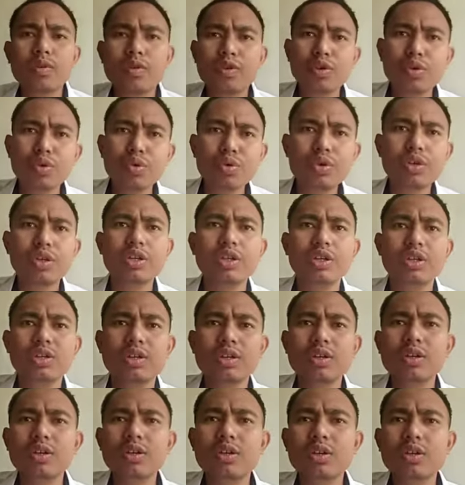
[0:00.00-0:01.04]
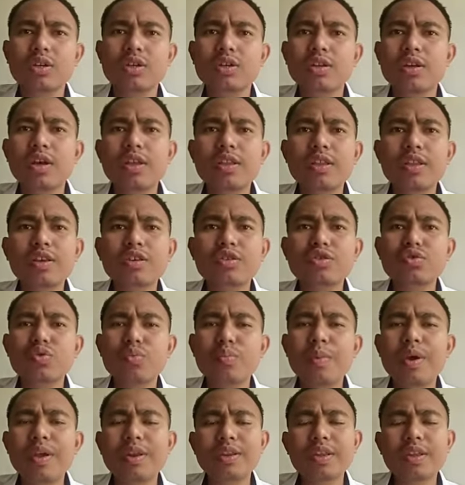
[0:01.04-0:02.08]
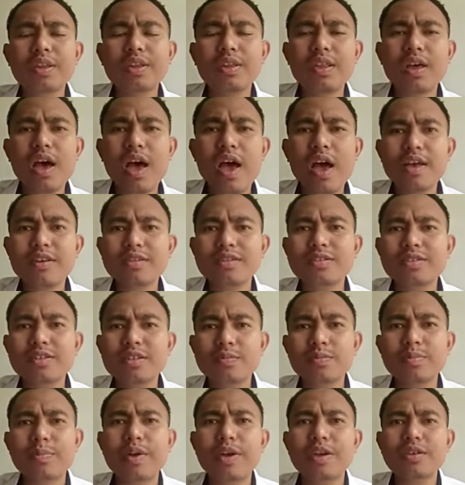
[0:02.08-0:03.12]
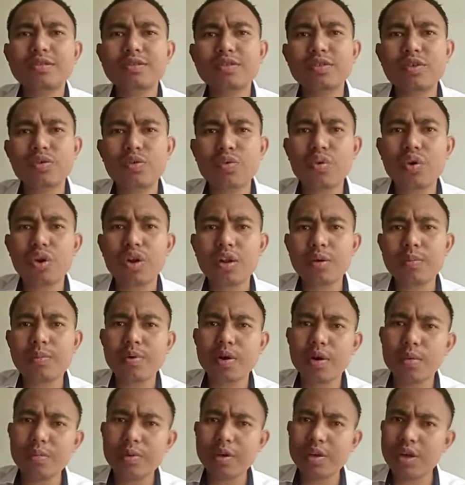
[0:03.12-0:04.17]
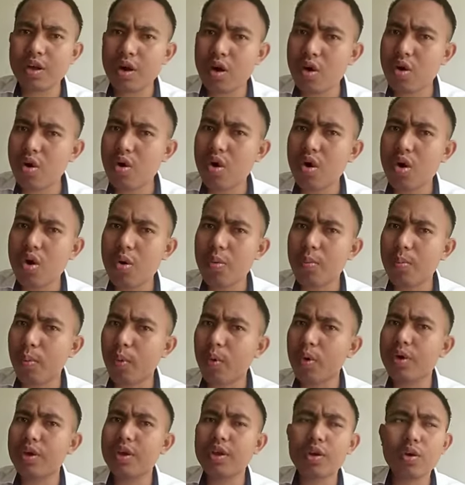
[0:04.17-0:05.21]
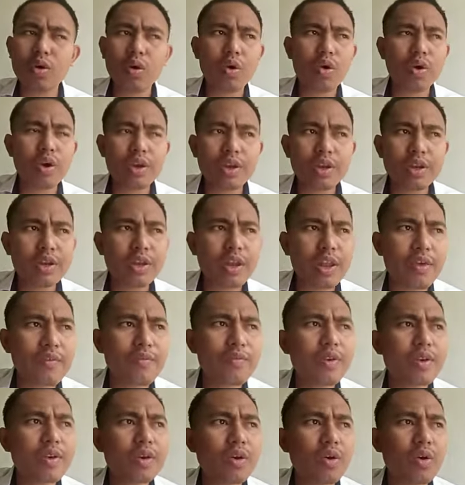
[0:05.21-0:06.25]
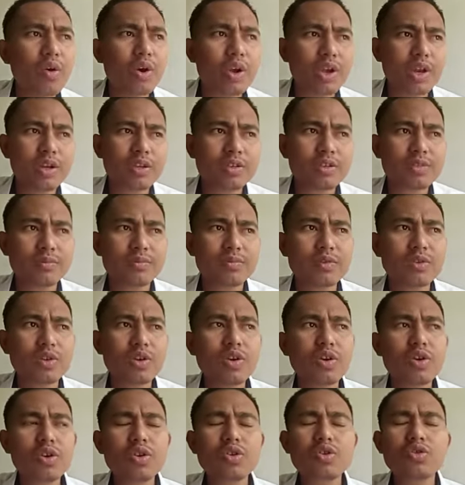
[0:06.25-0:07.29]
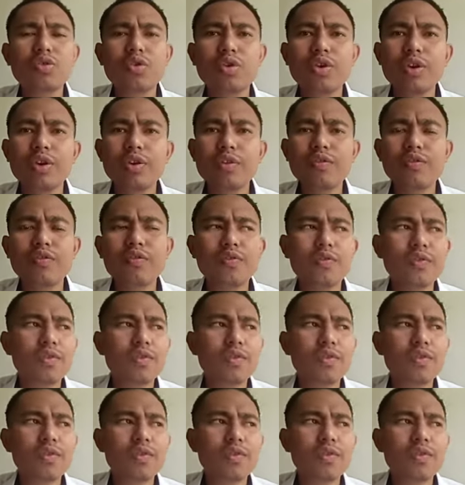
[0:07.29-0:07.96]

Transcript: duty, that is to maintain the acid-base equilibrium in our body or in living organisms. So if